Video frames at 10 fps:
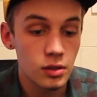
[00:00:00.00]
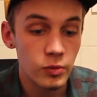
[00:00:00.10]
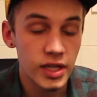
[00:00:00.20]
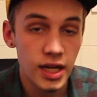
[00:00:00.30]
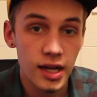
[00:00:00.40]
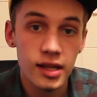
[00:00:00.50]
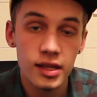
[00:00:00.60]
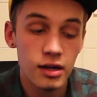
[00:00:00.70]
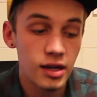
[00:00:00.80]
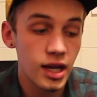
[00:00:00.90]
we got it
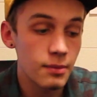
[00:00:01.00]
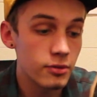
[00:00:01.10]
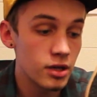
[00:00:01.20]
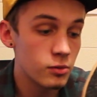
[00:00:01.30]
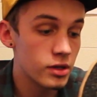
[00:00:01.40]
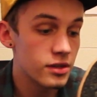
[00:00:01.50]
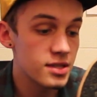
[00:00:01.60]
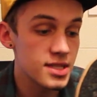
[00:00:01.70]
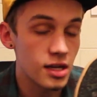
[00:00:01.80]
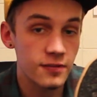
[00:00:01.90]
here at High Point with a
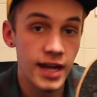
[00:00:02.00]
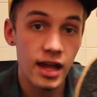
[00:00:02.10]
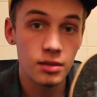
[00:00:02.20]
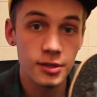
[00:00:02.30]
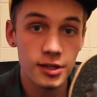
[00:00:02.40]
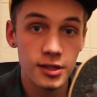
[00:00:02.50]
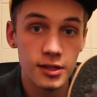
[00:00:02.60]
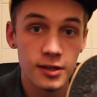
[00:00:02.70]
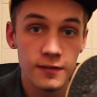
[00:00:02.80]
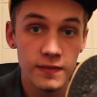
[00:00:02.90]
set of Caliber
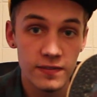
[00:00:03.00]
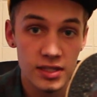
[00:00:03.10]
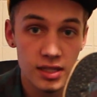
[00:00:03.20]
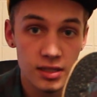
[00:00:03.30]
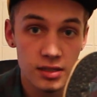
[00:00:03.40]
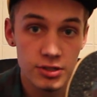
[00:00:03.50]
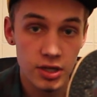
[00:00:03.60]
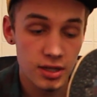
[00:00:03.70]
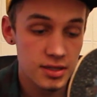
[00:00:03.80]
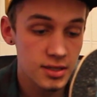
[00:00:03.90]
50
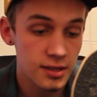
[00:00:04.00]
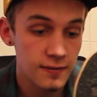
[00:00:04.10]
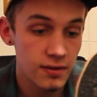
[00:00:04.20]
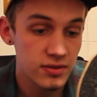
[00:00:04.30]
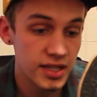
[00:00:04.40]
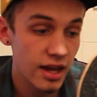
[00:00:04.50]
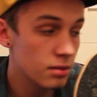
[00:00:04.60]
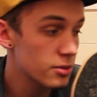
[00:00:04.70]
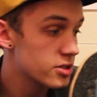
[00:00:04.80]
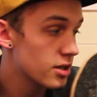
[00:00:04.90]
trucks. 50
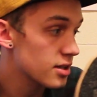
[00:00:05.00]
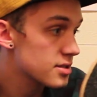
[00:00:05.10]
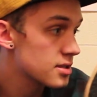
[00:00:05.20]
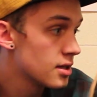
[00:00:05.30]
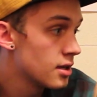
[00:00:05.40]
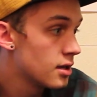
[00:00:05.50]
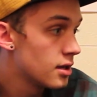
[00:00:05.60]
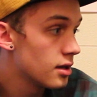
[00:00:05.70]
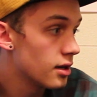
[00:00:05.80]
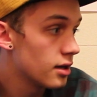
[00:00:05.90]
caliber trucks,
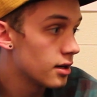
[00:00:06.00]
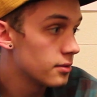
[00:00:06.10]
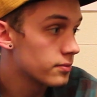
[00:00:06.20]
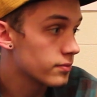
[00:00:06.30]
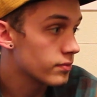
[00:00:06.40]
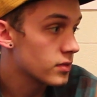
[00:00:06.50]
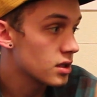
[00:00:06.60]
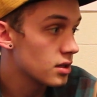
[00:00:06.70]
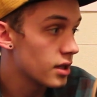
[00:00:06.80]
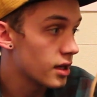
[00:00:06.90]
um,
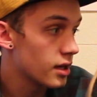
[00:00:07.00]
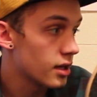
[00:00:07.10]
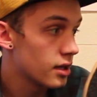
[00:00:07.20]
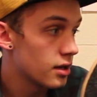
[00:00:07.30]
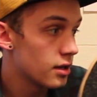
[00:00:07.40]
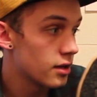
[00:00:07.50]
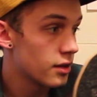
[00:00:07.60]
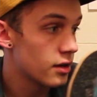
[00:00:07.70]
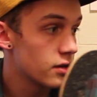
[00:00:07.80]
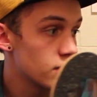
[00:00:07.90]
and
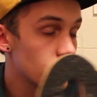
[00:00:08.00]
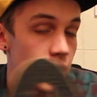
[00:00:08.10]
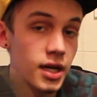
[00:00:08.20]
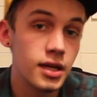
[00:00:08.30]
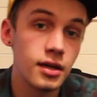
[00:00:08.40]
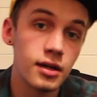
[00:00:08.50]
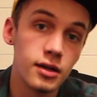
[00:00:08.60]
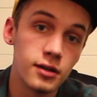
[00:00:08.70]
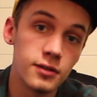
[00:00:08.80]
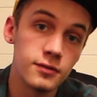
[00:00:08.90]
their new line
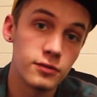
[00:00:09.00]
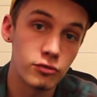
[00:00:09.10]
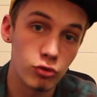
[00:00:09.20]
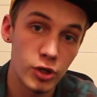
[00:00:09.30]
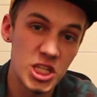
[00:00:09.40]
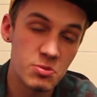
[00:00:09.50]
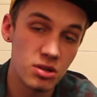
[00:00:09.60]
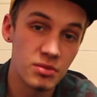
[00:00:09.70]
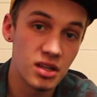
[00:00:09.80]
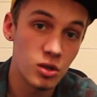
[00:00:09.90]
of Royce
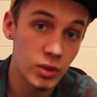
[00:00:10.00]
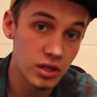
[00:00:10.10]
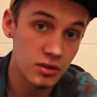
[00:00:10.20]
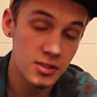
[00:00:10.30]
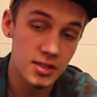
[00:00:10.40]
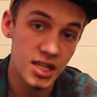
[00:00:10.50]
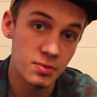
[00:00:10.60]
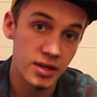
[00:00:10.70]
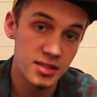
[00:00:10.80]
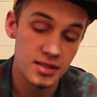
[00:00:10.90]
Premier wheels. That's
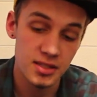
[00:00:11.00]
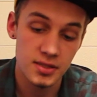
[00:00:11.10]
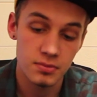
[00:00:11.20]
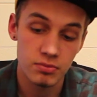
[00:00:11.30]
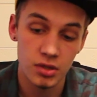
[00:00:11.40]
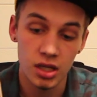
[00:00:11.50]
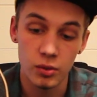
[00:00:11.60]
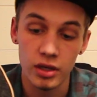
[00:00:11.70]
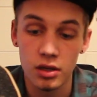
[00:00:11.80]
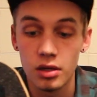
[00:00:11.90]
Bustin's uh,
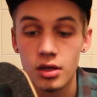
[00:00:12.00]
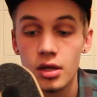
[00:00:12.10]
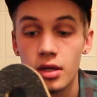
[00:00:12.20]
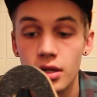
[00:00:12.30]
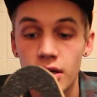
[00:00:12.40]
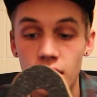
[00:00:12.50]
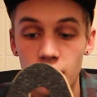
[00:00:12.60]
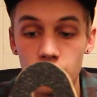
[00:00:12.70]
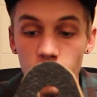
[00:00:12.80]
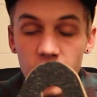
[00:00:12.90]
wheel.
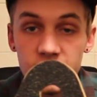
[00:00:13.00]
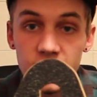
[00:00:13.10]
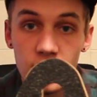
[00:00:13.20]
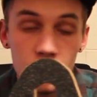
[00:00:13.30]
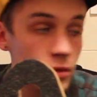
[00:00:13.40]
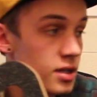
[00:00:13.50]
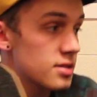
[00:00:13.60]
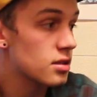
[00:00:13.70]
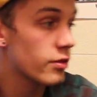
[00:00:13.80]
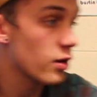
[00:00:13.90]
Um, we got the yellow
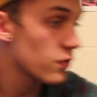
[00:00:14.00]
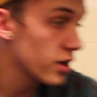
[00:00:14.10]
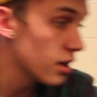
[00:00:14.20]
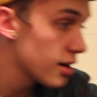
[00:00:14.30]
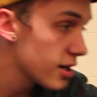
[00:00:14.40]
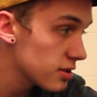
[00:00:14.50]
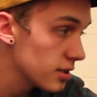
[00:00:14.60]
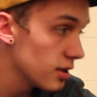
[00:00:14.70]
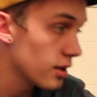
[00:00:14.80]
ones. They're right over here actually